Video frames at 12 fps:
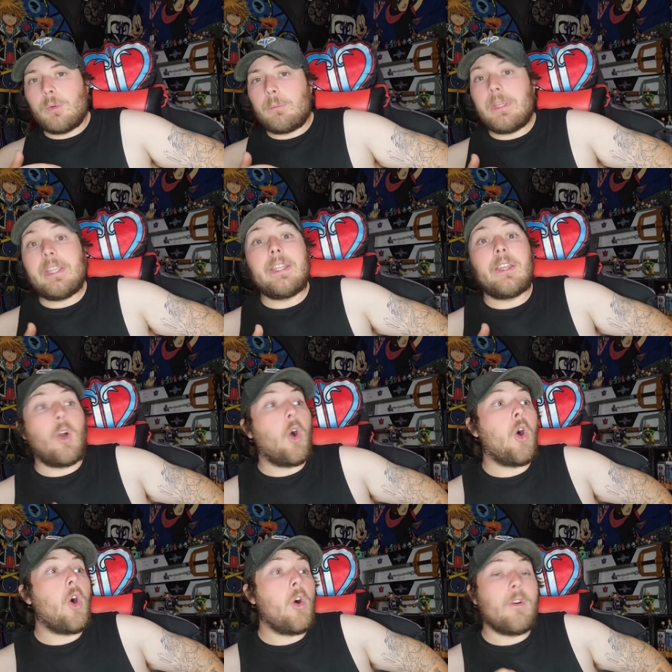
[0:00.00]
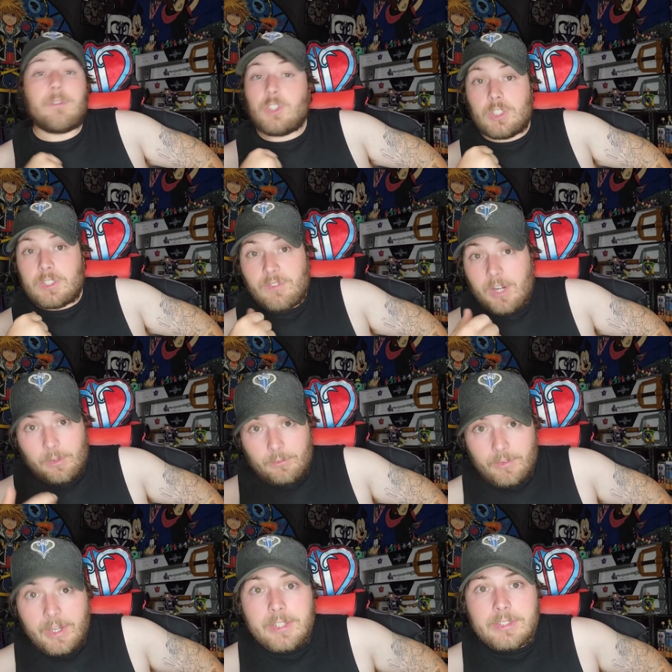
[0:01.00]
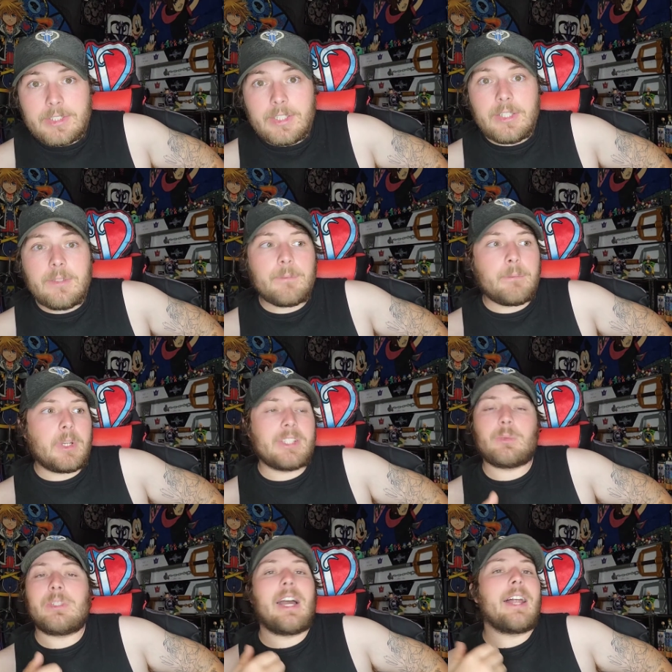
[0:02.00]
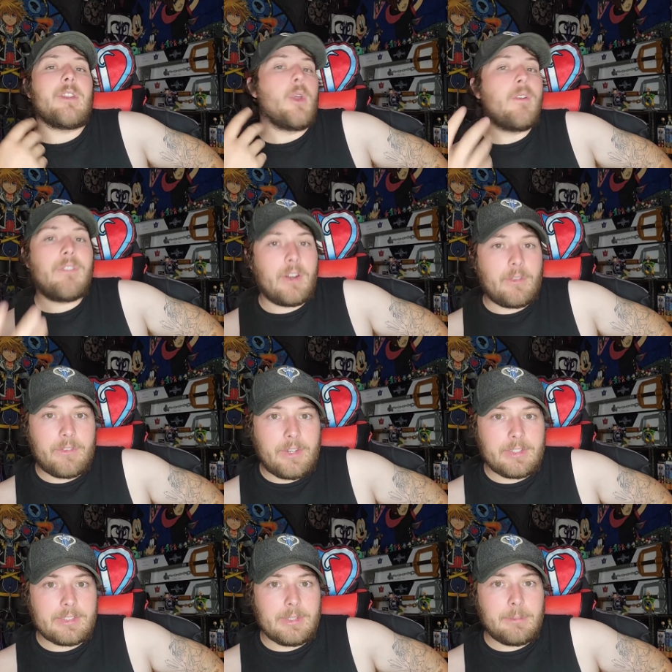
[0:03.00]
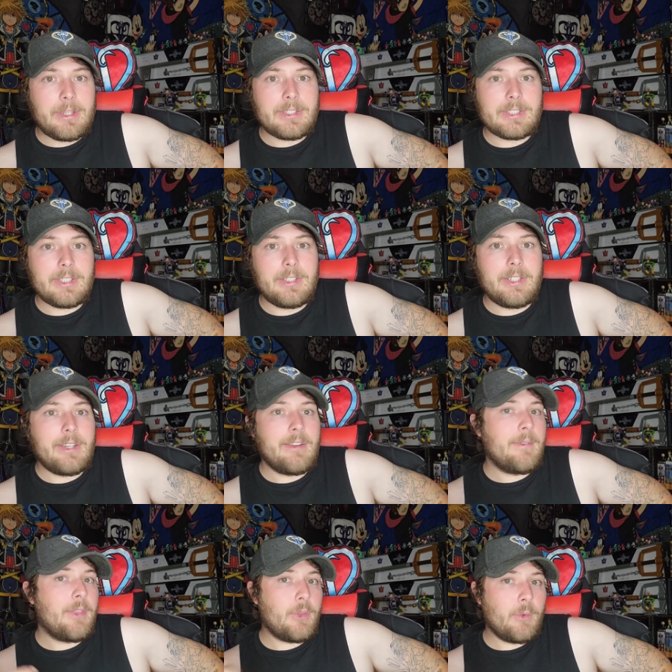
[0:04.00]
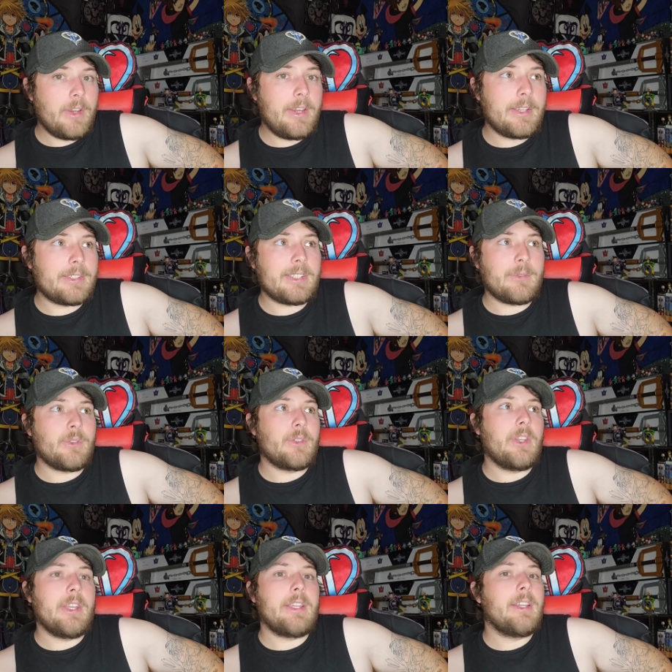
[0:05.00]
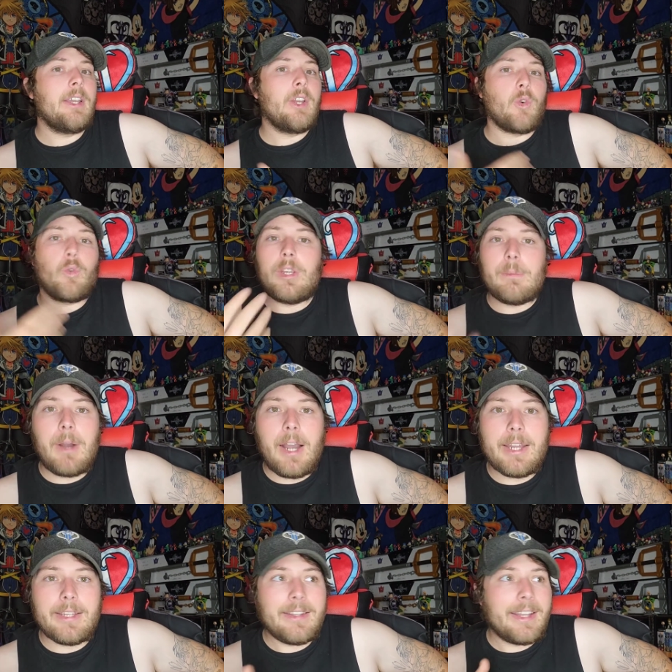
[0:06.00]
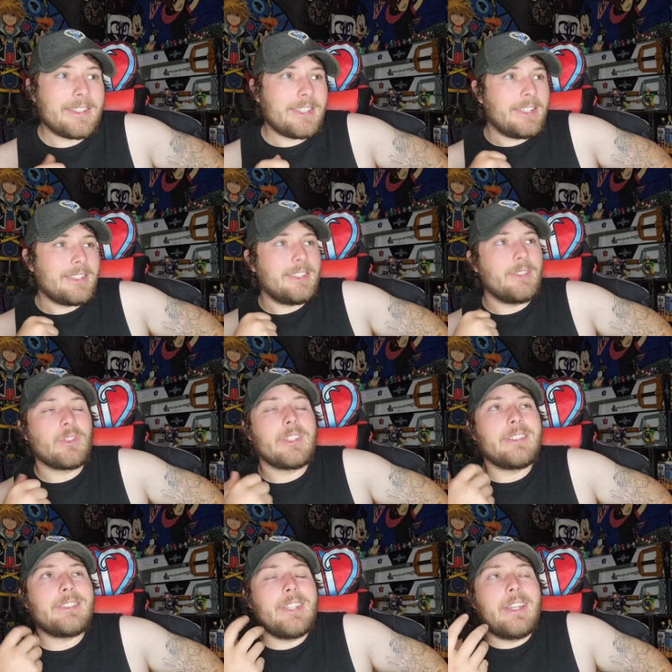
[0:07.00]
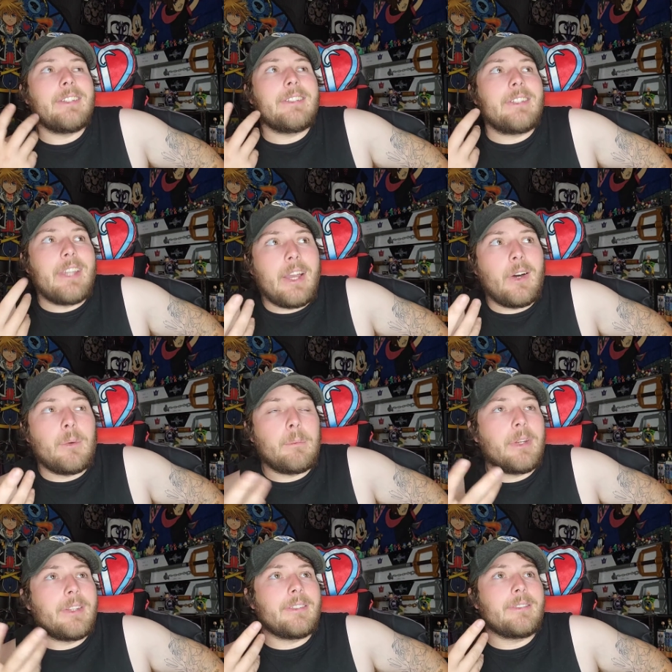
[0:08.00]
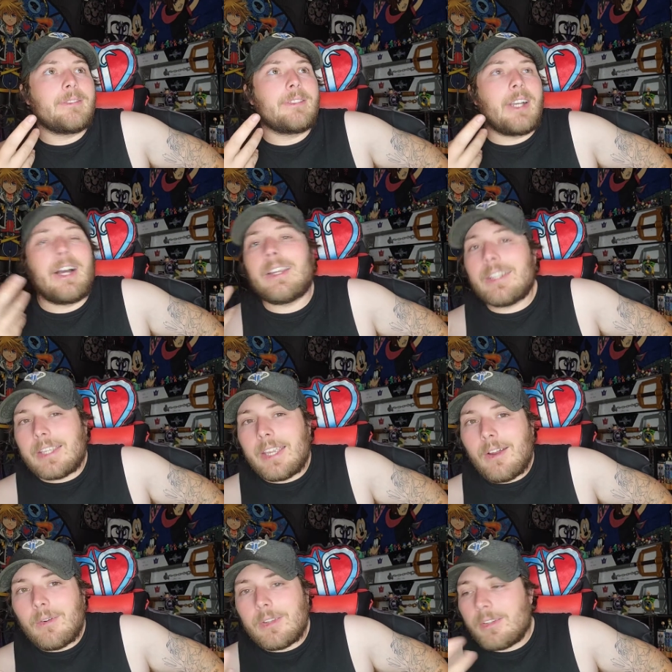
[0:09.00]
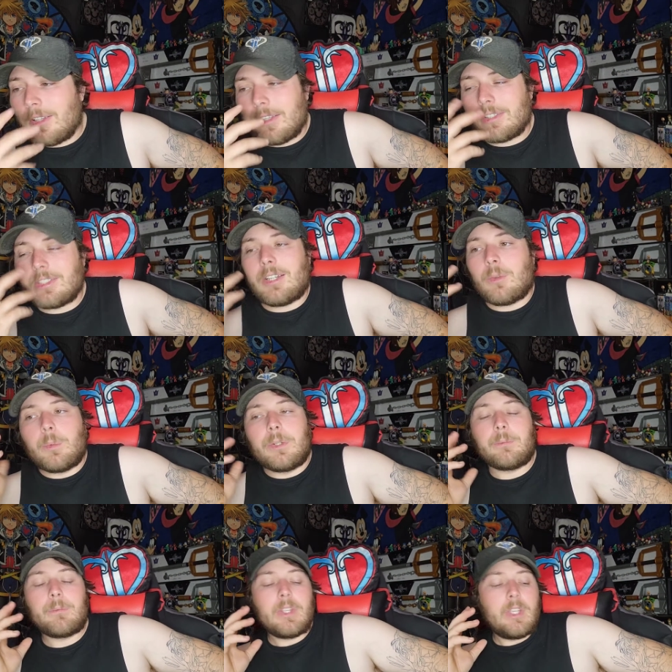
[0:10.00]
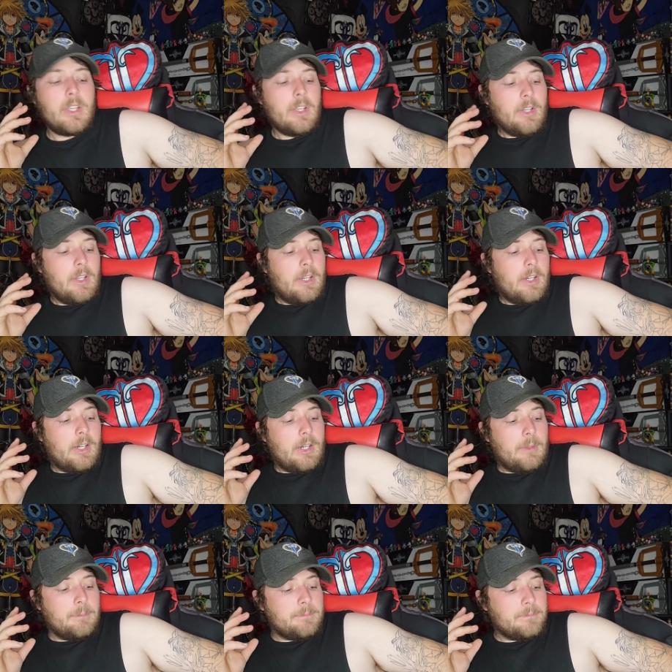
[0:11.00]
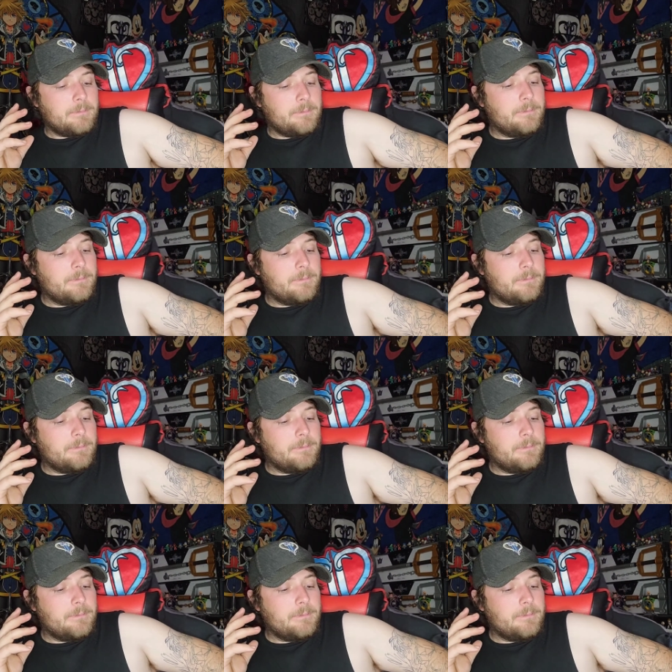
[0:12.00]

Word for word: would be all just Final Fantasy, because we got no Final Fantasy basically in 3, except for like Remind, and that technically really didn't count, but it kind of counted. It's kind of weird. Um,